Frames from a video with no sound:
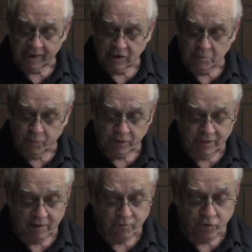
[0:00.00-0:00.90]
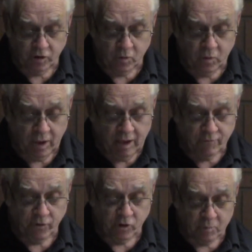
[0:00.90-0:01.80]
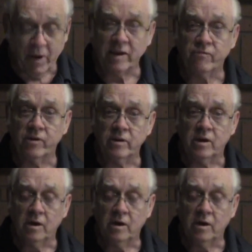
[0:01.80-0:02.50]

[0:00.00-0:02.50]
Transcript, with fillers: He's put there for you, for your benefit,